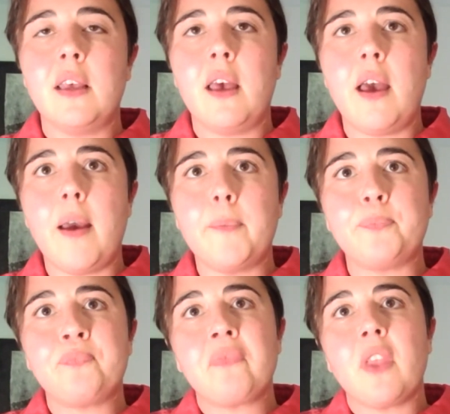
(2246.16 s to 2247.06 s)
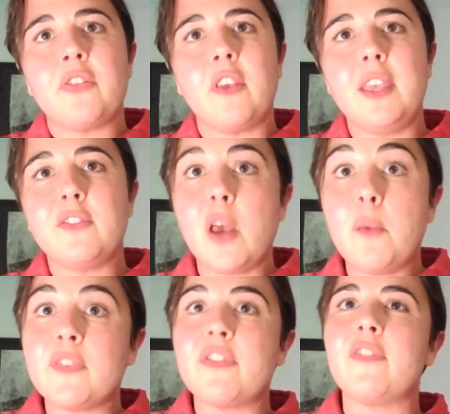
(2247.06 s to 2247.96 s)
In
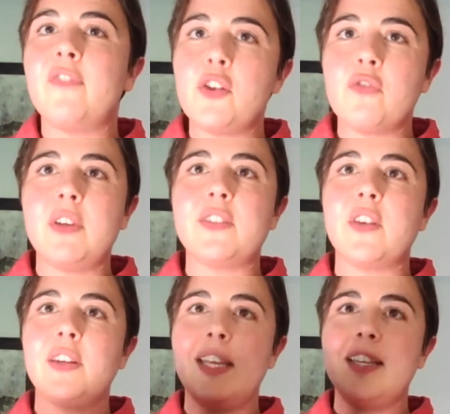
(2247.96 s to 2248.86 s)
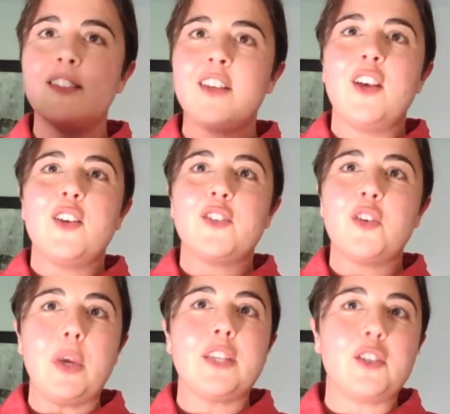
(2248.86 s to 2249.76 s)
terms of the fishery studies, so
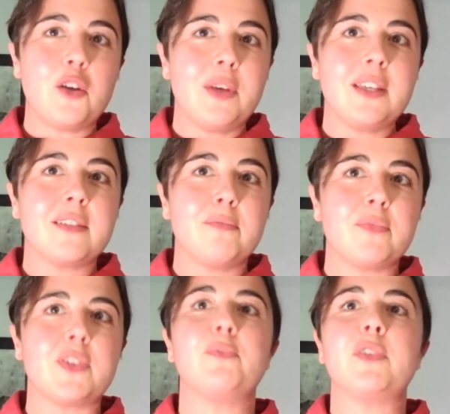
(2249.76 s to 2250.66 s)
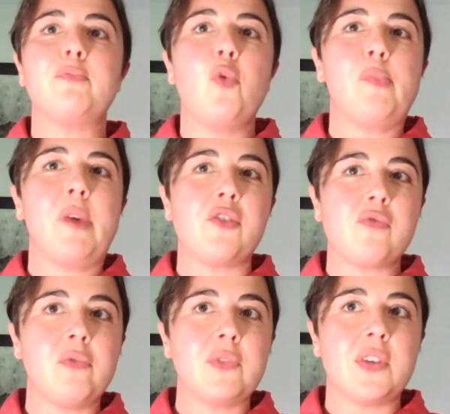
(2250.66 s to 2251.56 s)
we're doing some small mesh
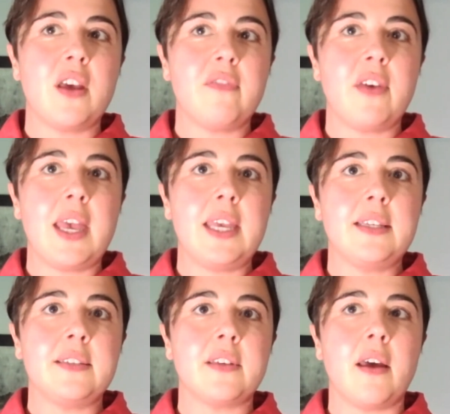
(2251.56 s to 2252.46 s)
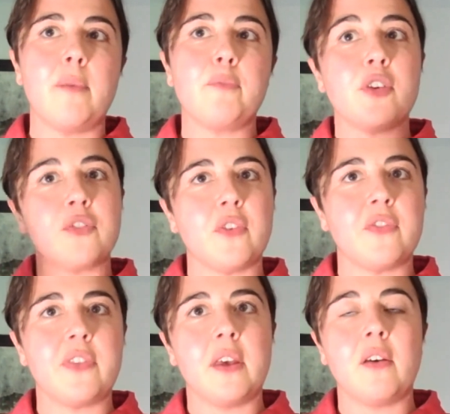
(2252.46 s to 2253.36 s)
trawl surveys just
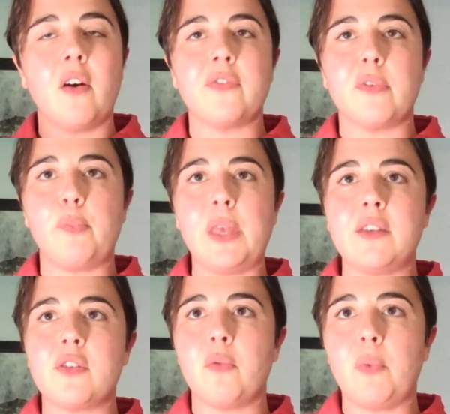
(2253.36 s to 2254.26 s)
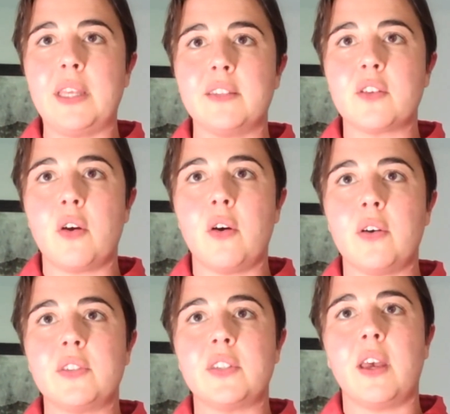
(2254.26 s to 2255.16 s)
off the beach at
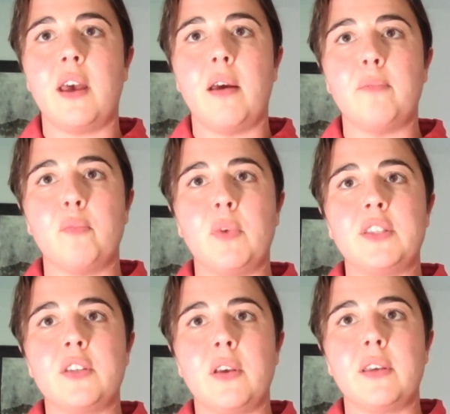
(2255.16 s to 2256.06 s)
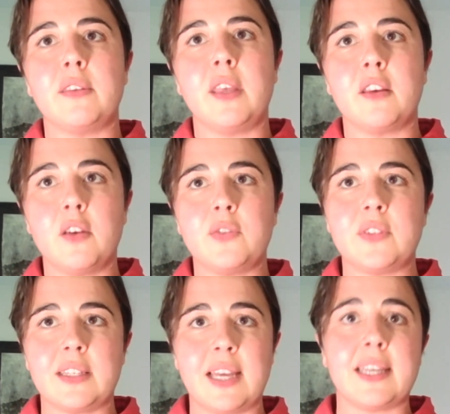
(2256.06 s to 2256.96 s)
Wainscott. We're doing the
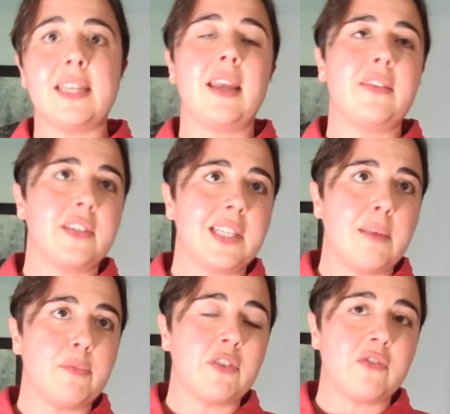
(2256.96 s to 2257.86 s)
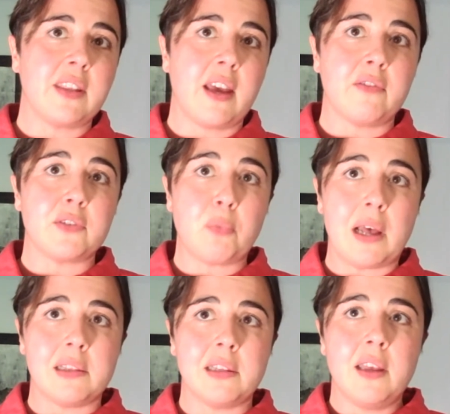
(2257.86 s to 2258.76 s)
acoustic tagging and the telemetry there as
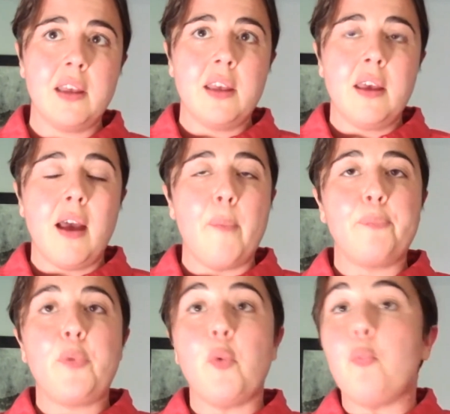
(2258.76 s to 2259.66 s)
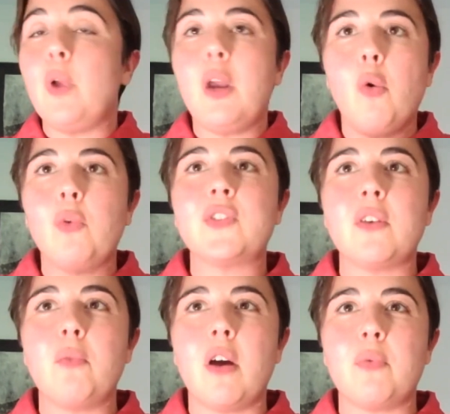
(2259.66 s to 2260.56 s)
well. But we
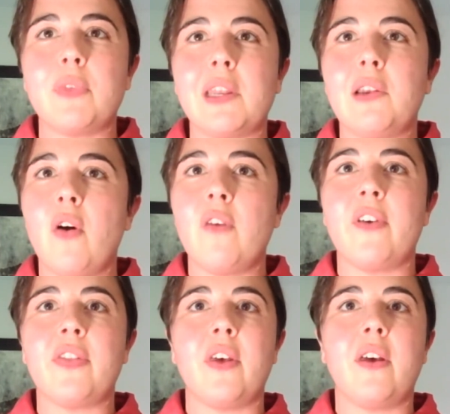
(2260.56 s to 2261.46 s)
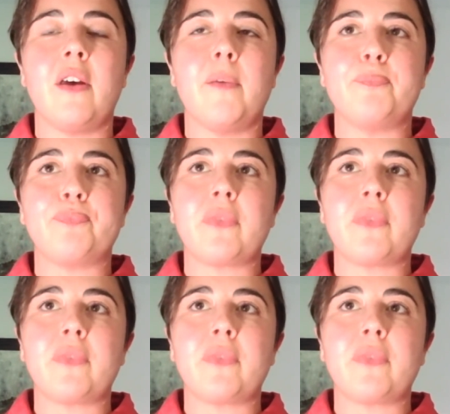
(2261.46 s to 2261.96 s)
also work with a lot of other